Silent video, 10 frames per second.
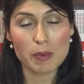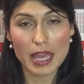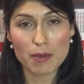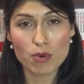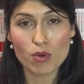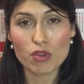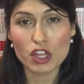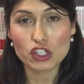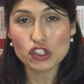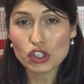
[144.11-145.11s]
people
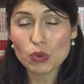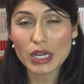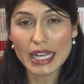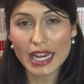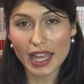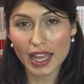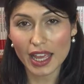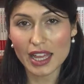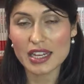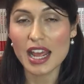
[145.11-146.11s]
that do want to get
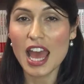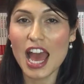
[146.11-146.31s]
ahead